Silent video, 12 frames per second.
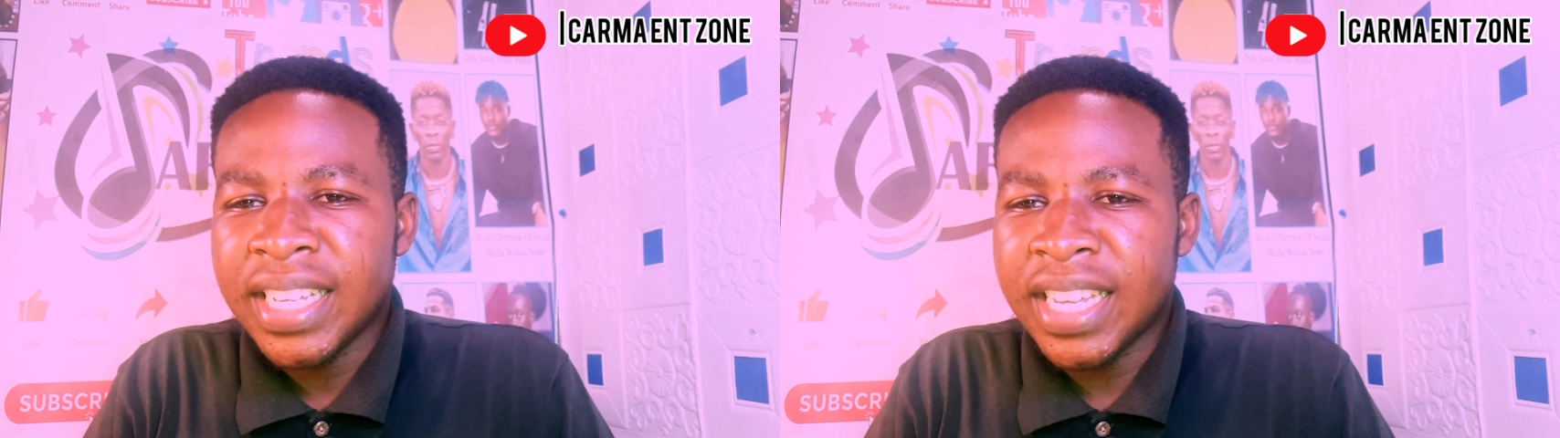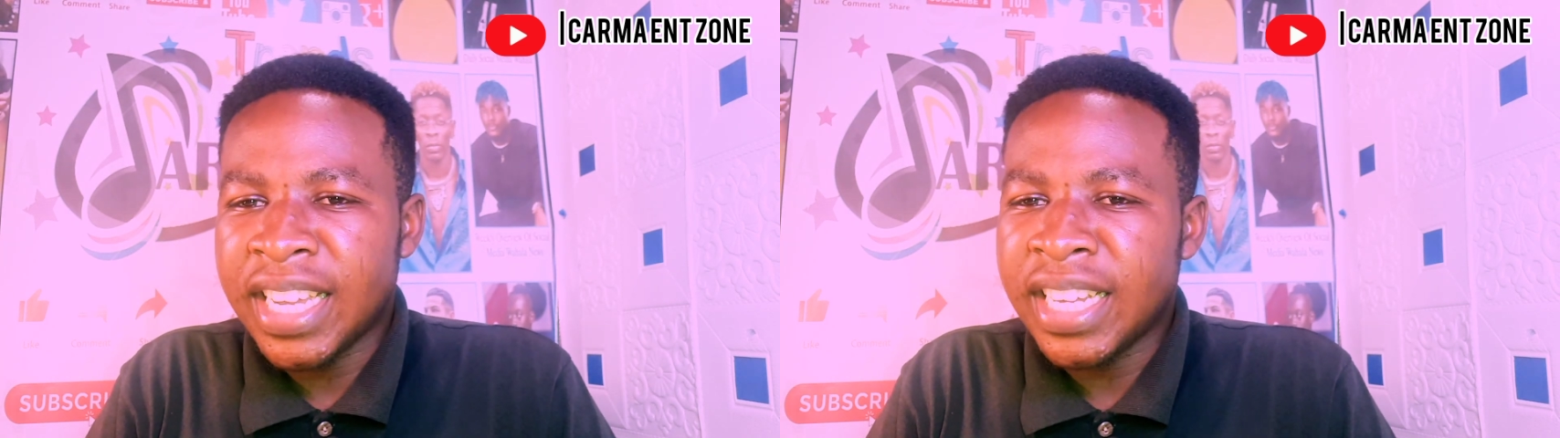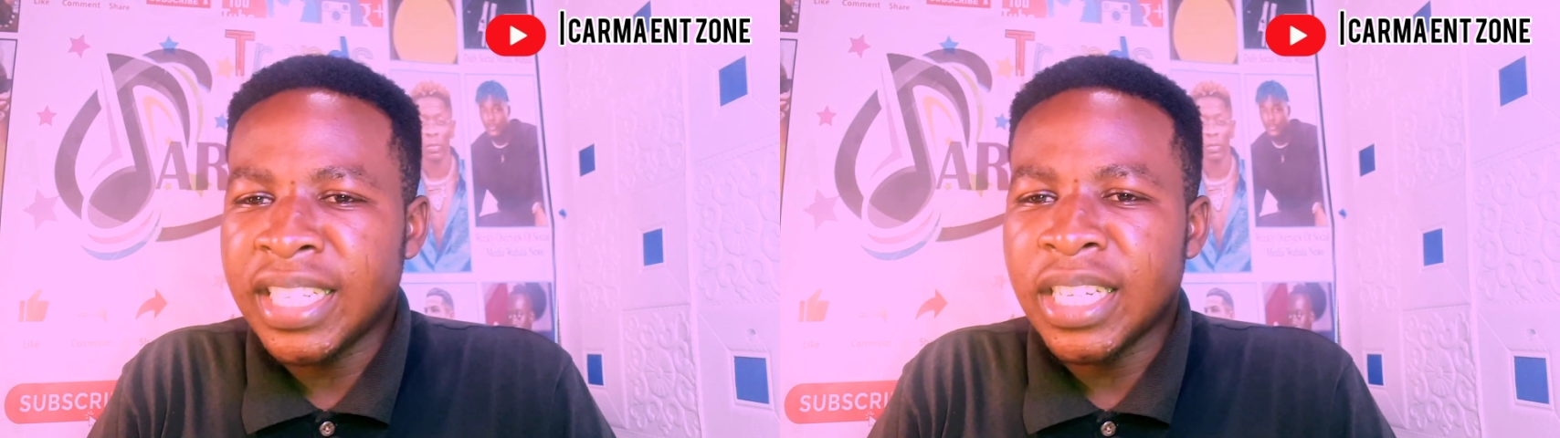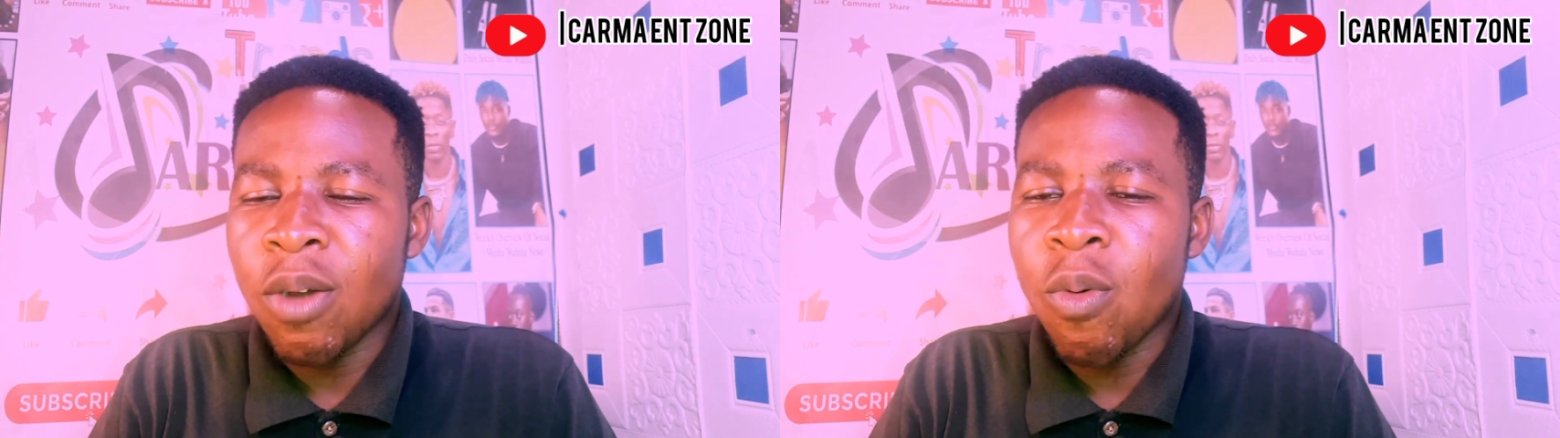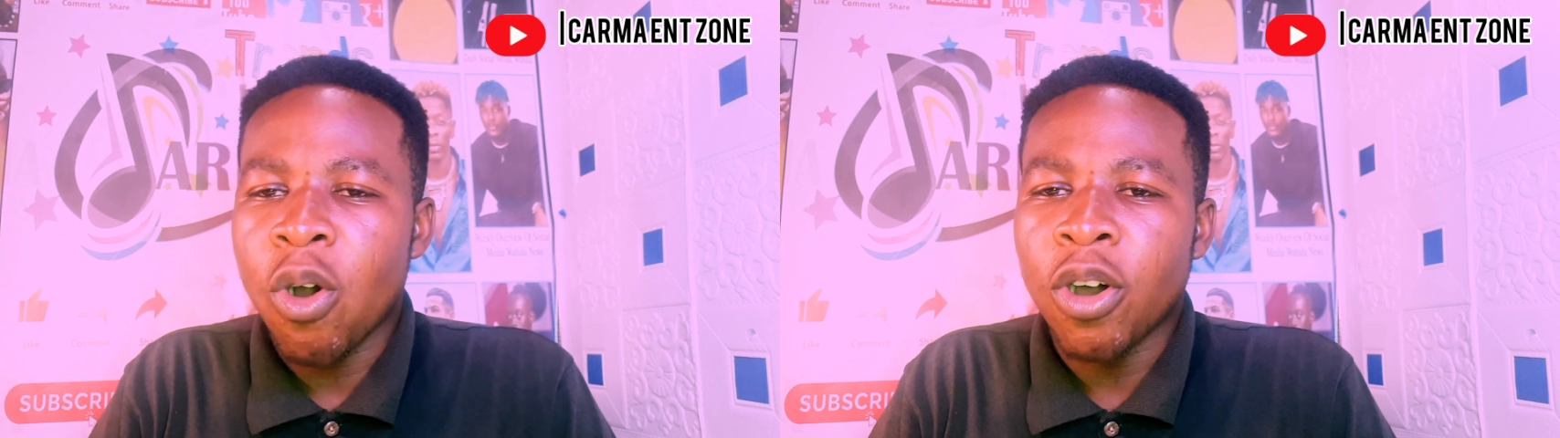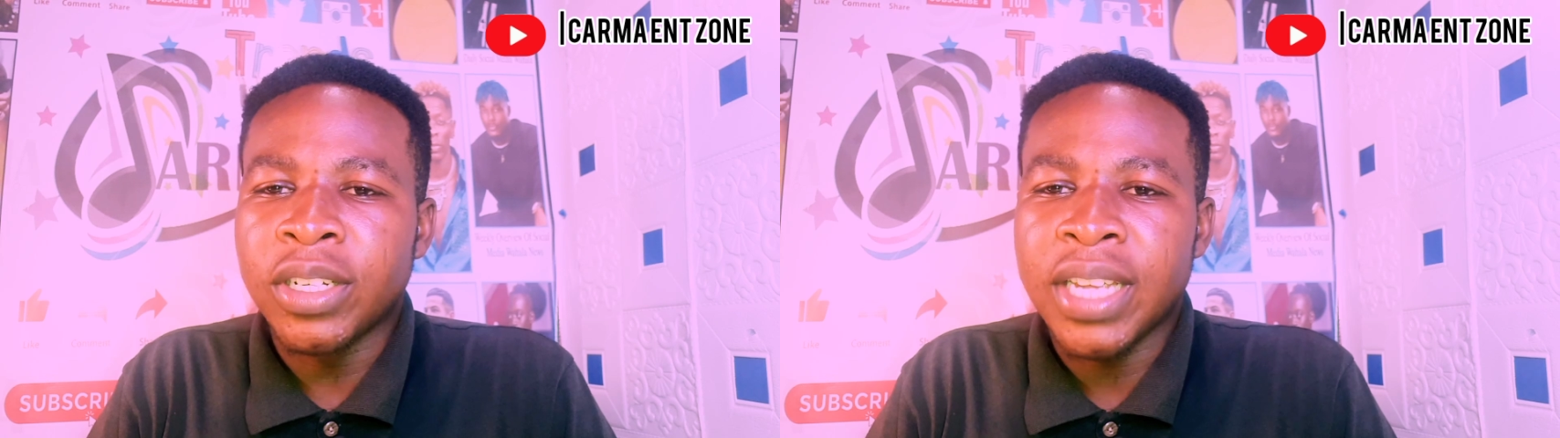in the
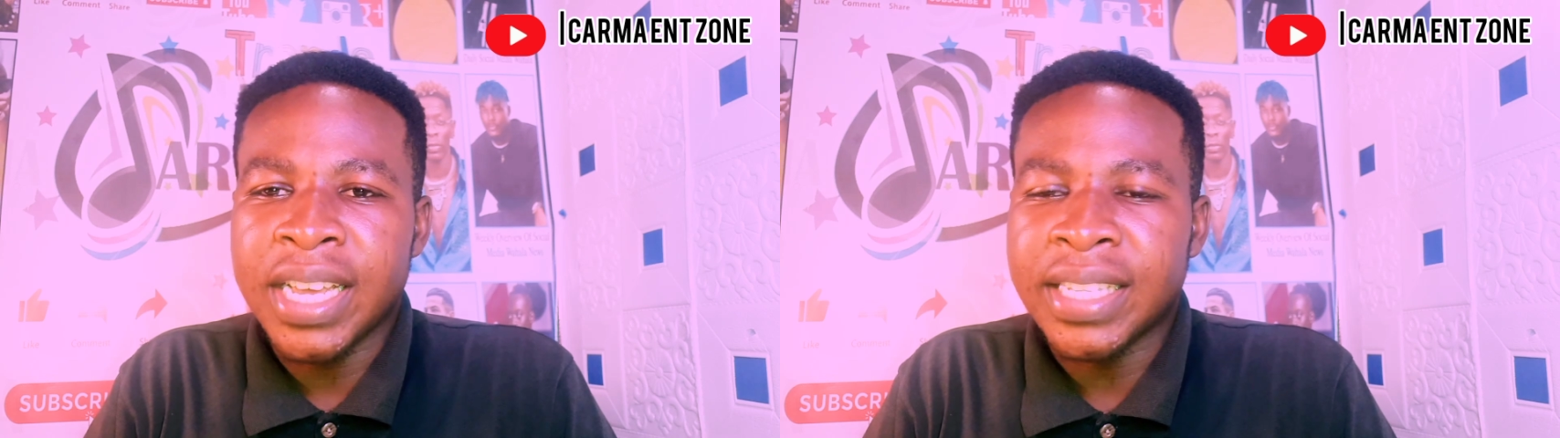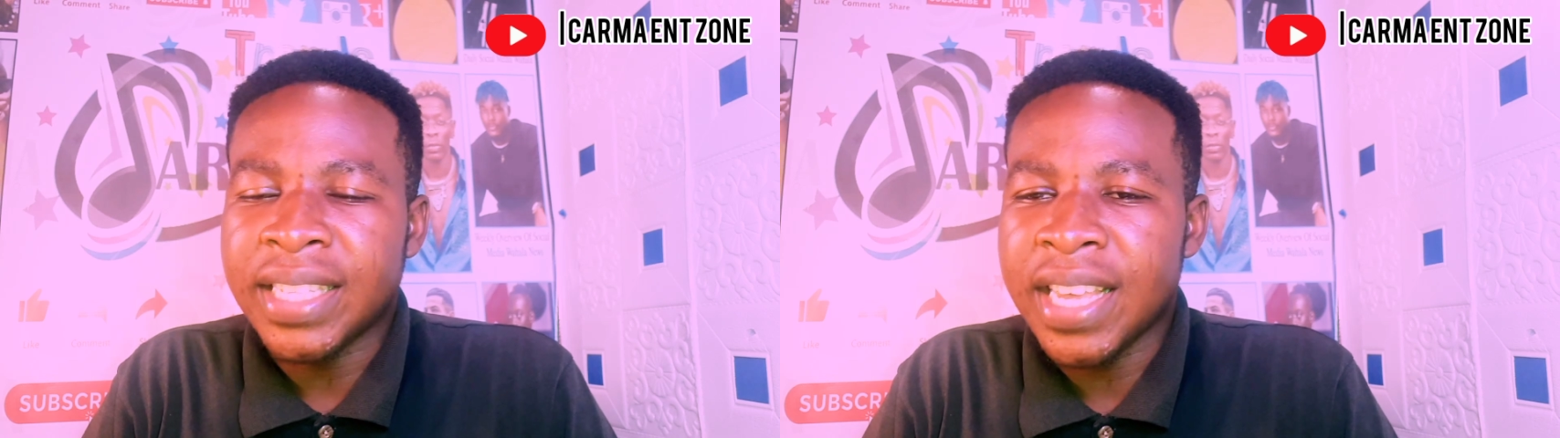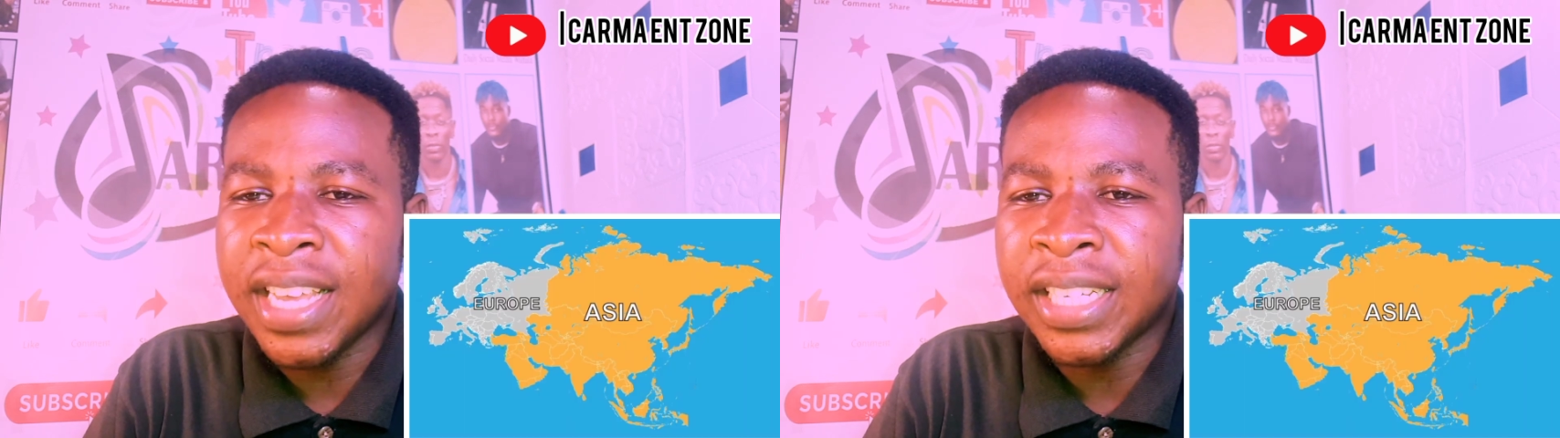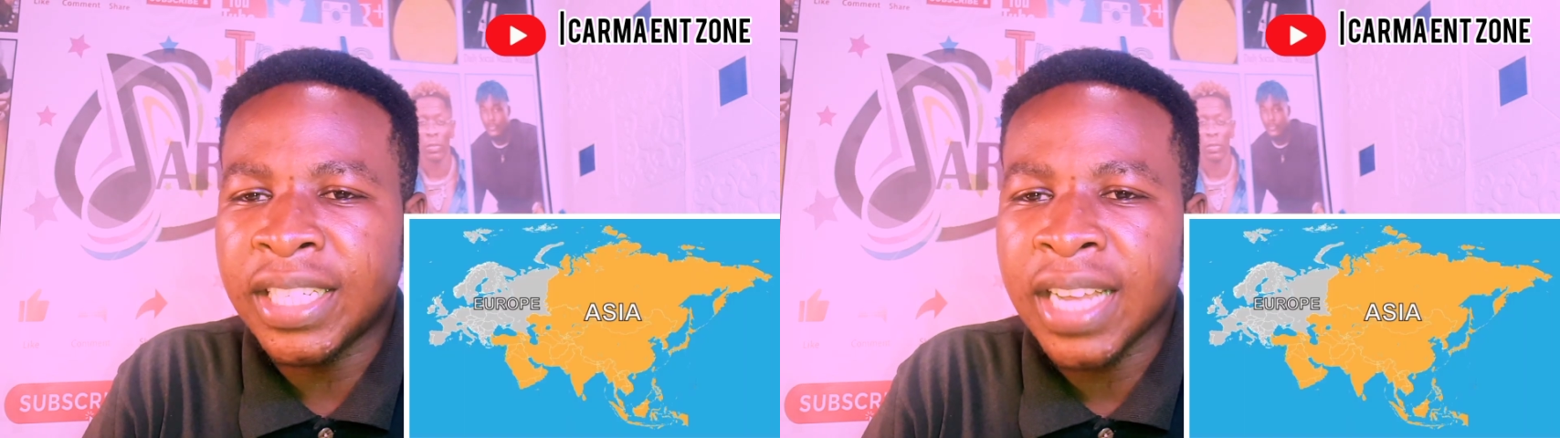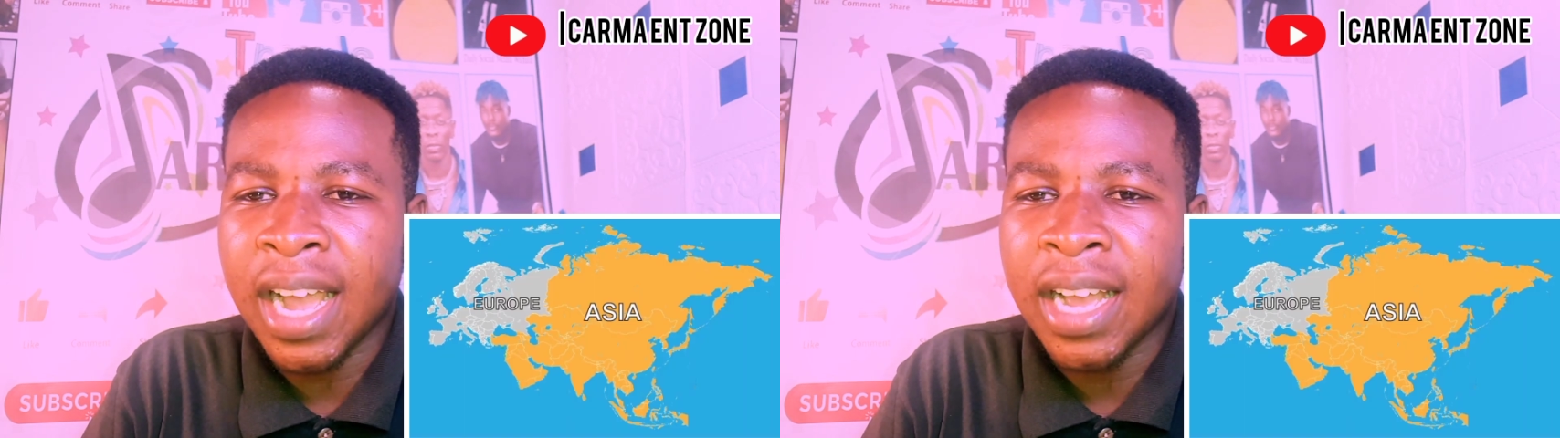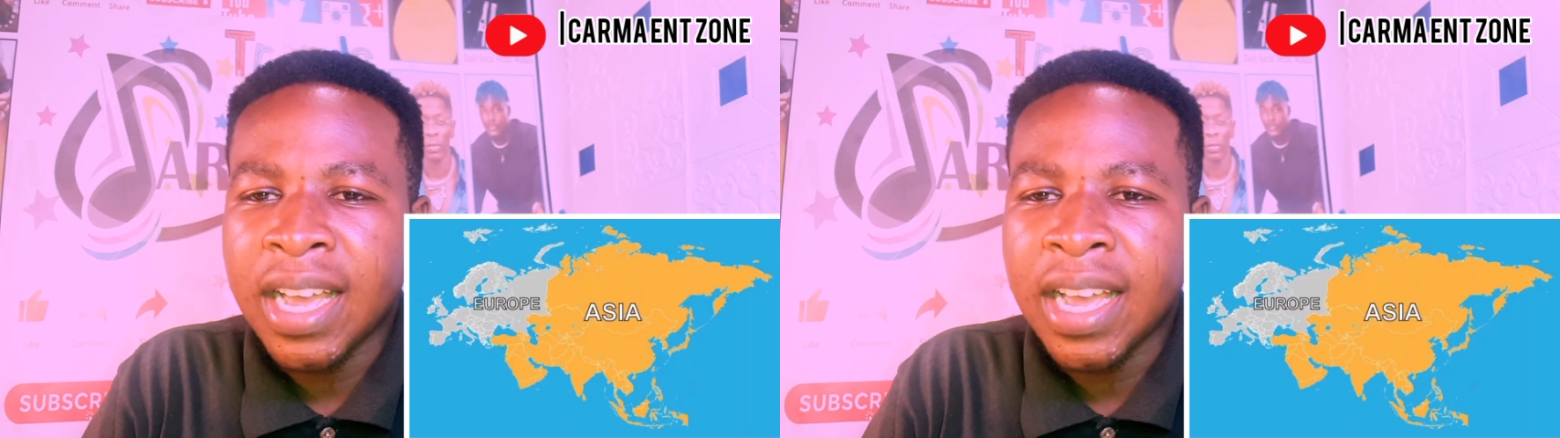world is Asia.